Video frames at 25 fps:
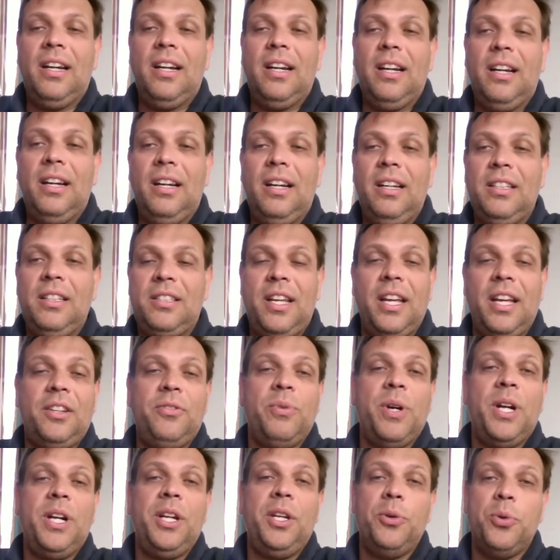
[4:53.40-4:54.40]
it's get
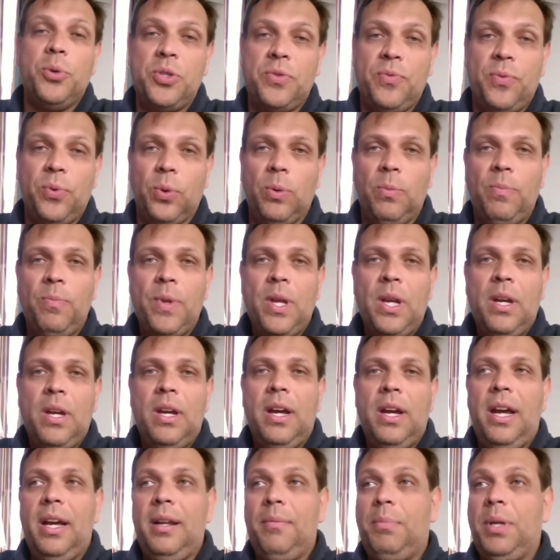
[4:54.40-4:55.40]
very useful.
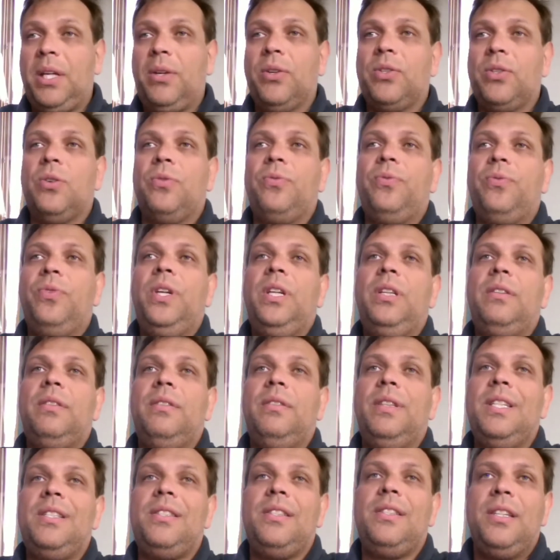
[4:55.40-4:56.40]
And because of it,
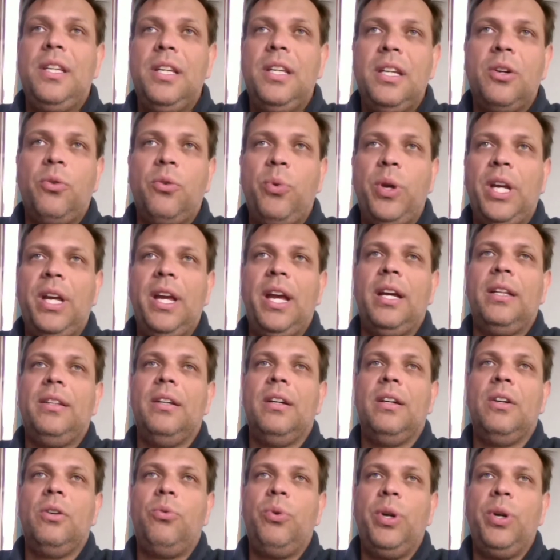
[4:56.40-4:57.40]
this year we get
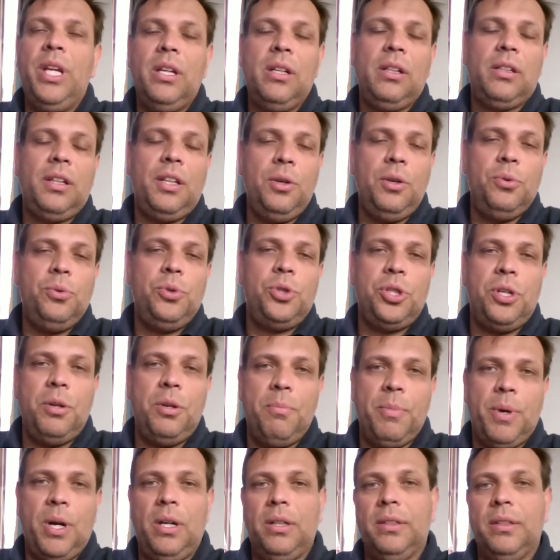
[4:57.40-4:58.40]
a real huge
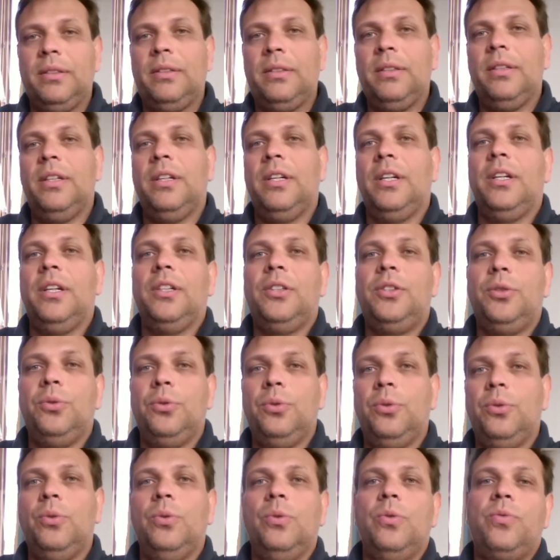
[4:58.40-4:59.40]
demand
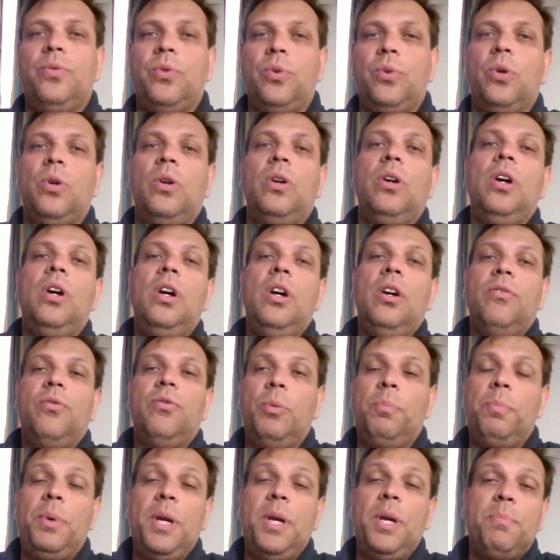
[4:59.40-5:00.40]
for
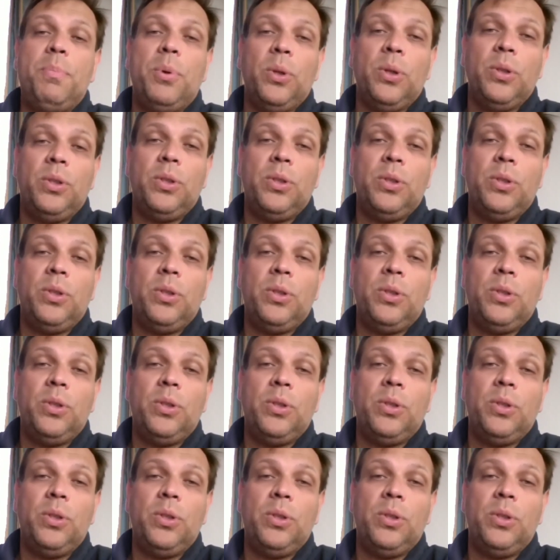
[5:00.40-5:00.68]
for people